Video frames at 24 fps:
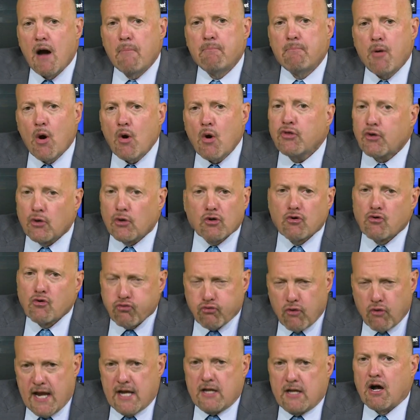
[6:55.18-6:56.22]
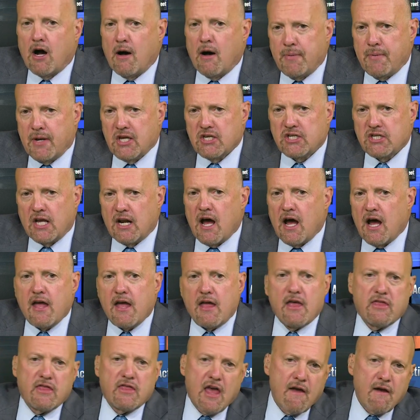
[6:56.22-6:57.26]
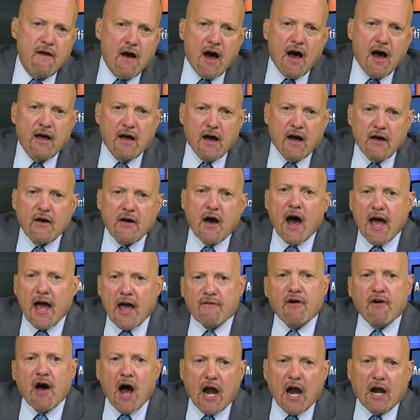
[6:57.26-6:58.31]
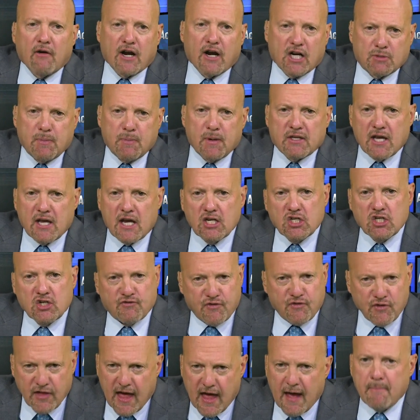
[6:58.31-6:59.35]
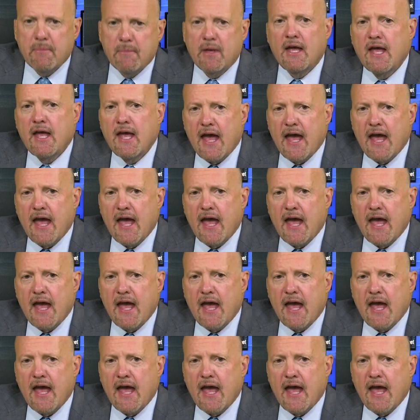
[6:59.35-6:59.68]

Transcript: Both are great companies, and I have higher expectations for them,